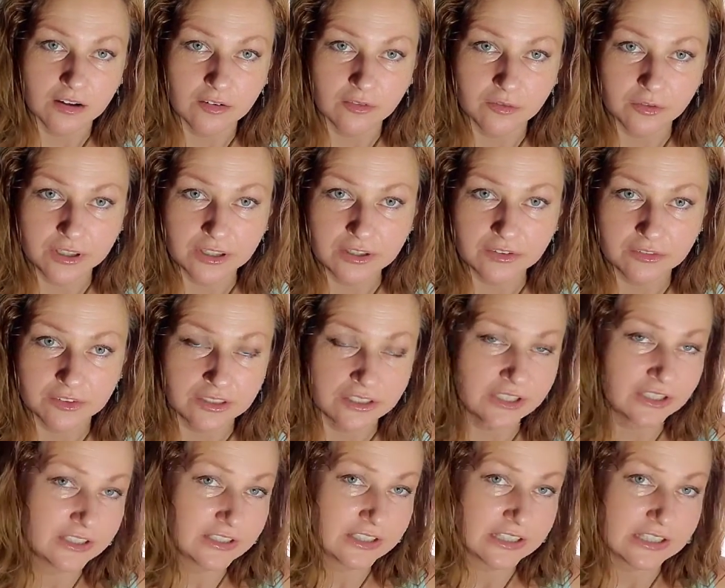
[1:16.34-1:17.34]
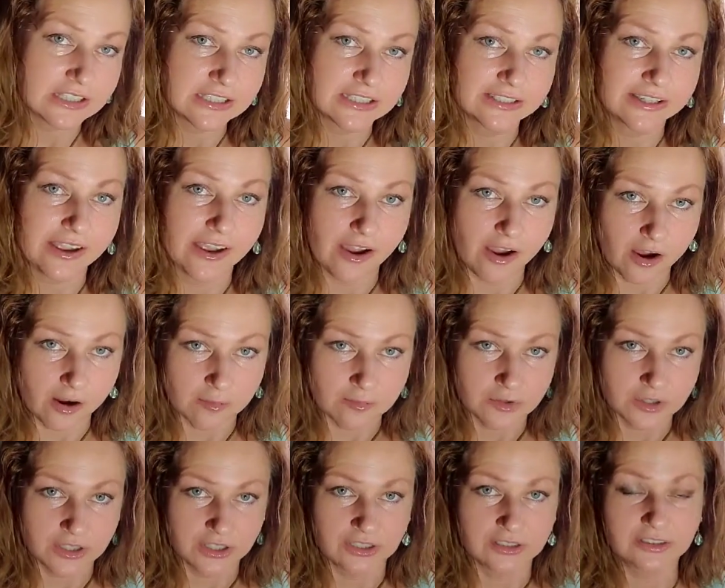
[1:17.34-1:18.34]
very interesting
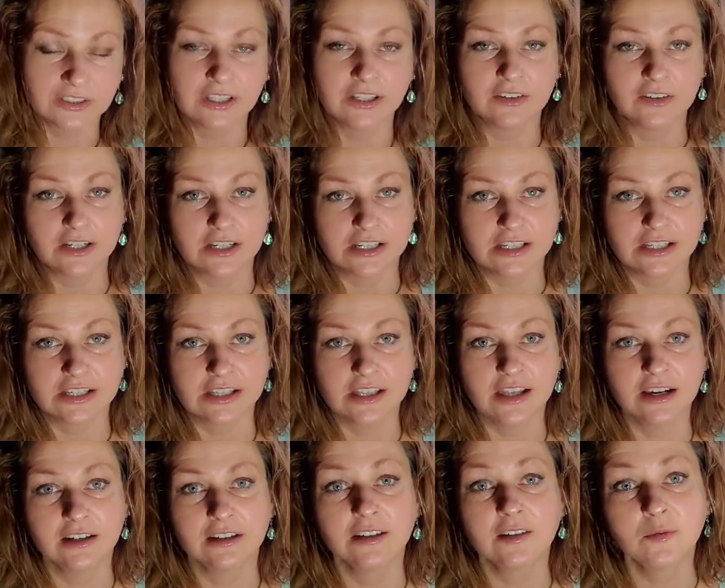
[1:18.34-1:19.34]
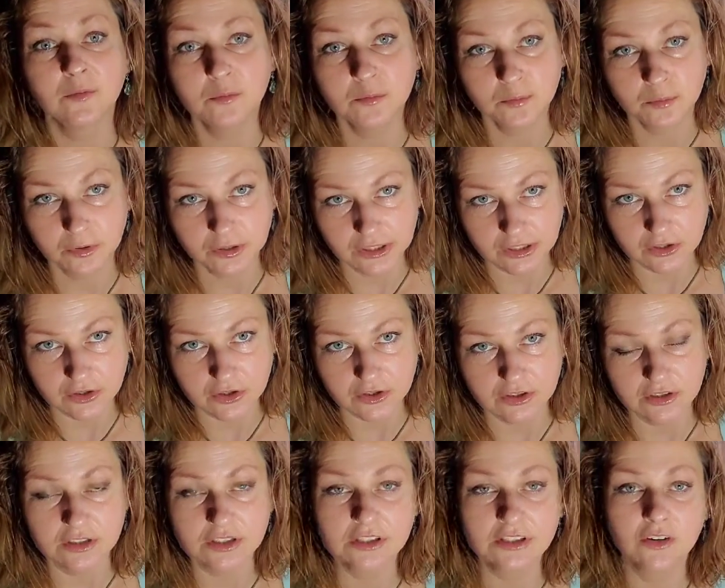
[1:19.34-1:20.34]
object as the bridge.
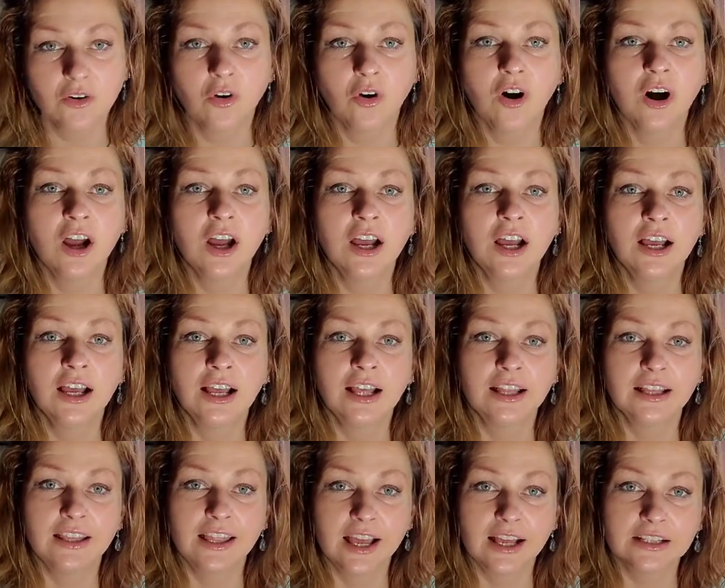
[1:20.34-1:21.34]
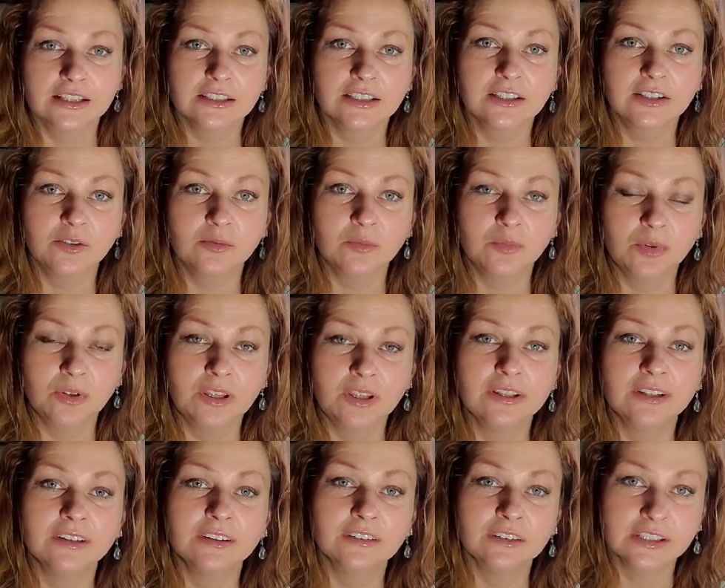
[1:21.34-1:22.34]
So that's gonna be
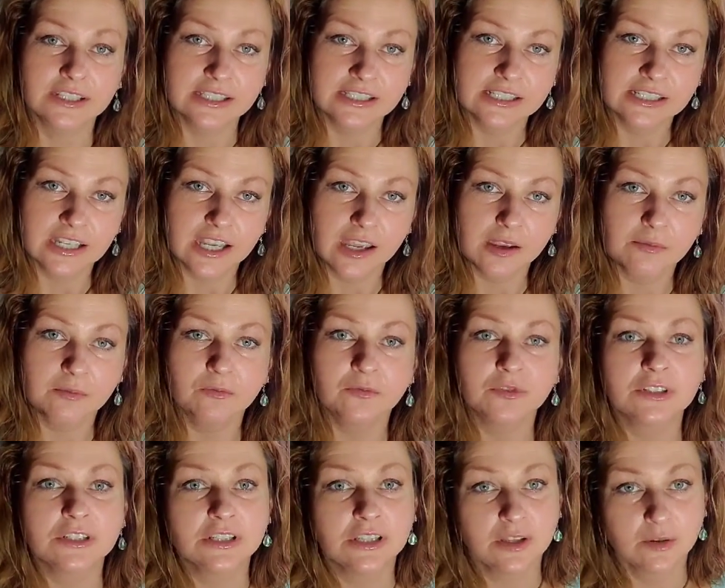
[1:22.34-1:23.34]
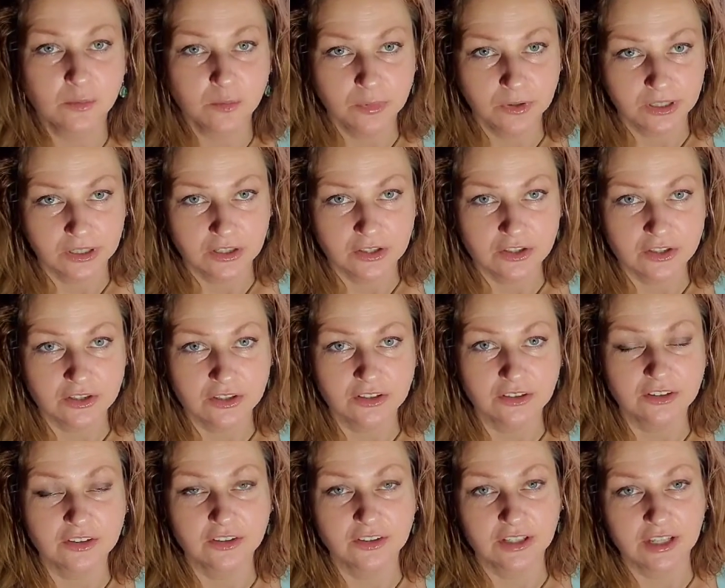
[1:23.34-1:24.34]
the landscape with the bridge
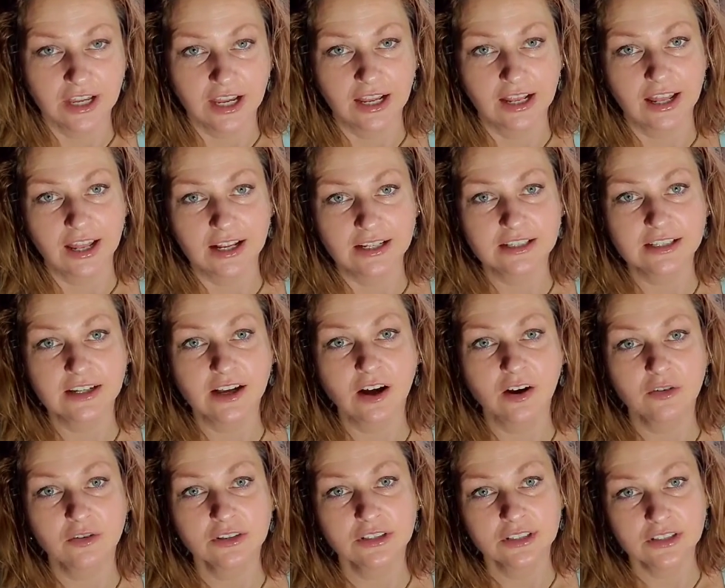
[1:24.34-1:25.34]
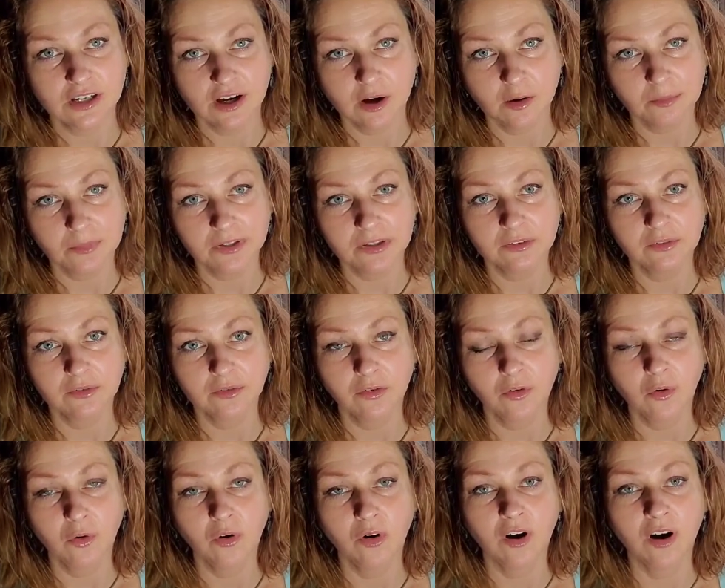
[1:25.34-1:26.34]
today. That's our topic
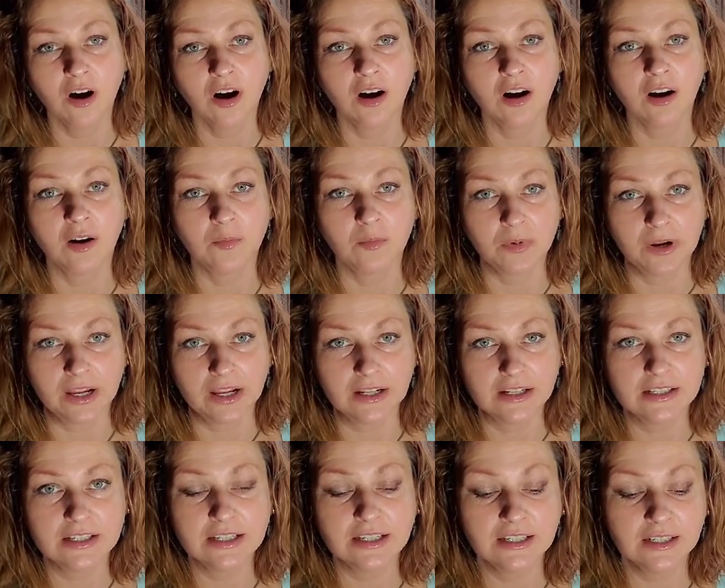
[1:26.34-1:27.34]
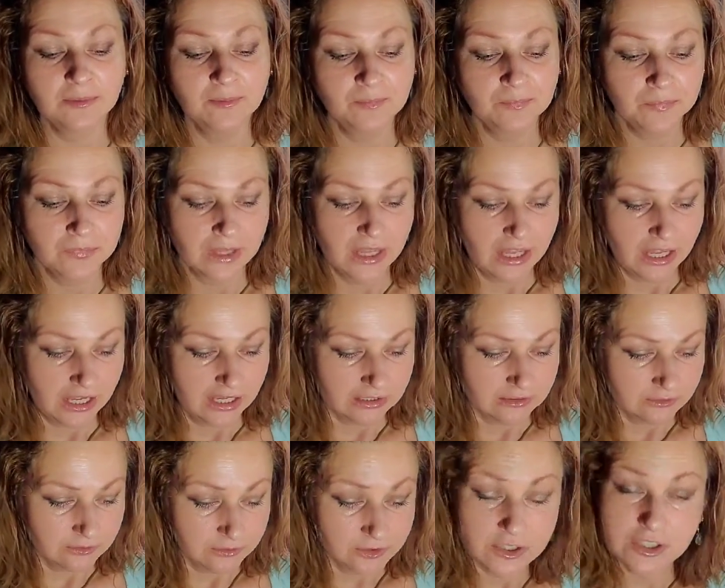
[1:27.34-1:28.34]
for painting.
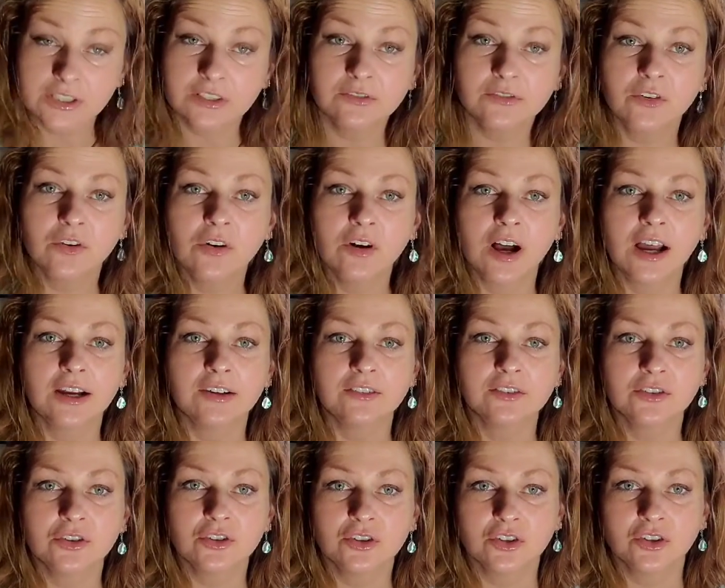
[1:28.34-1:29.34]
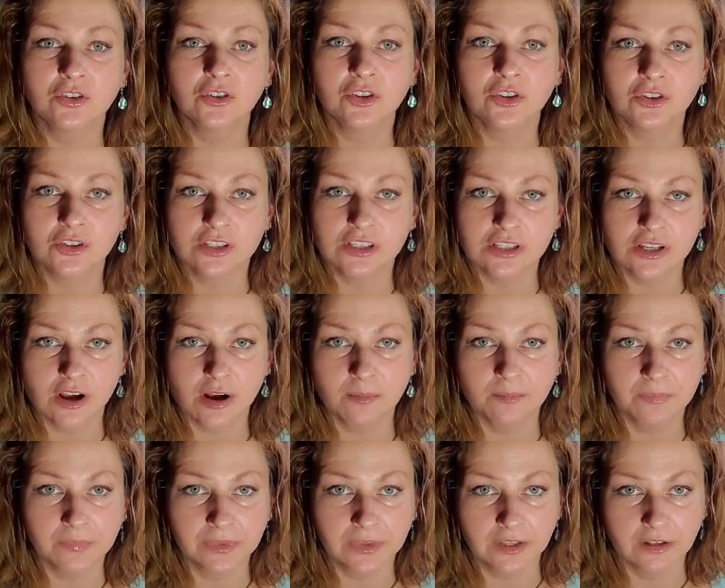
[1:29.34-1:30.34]
And first of all, I want to show you
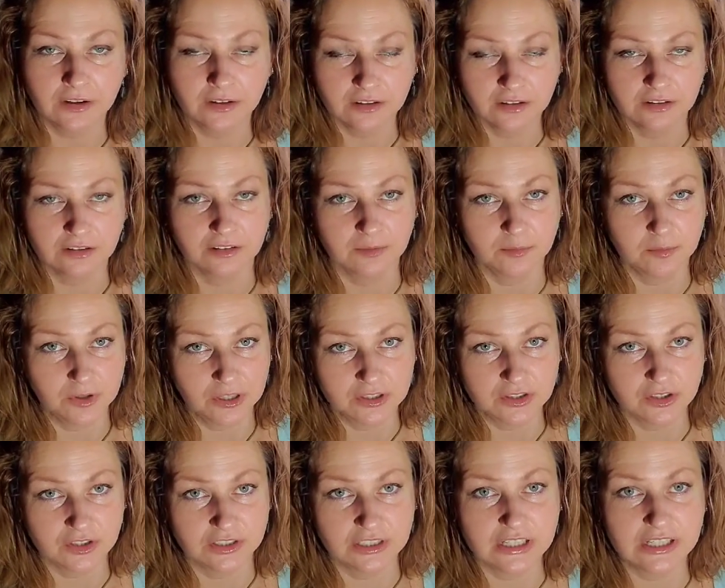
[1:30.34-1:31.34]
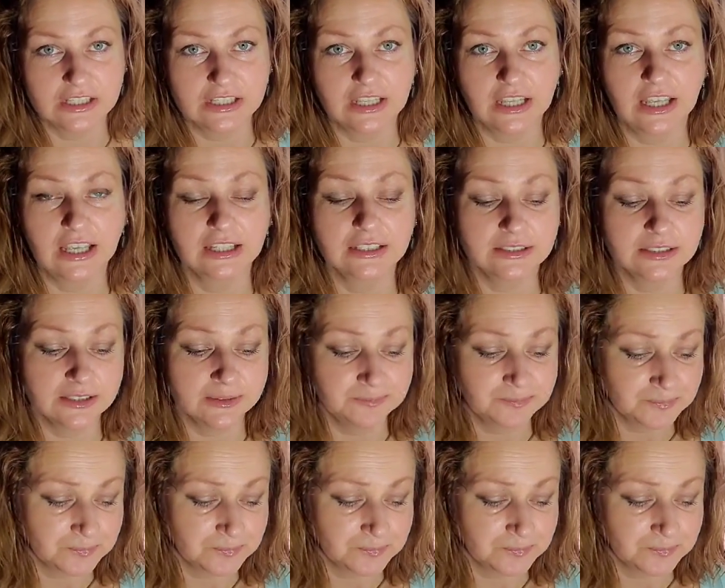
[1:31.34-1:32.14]
some pictures and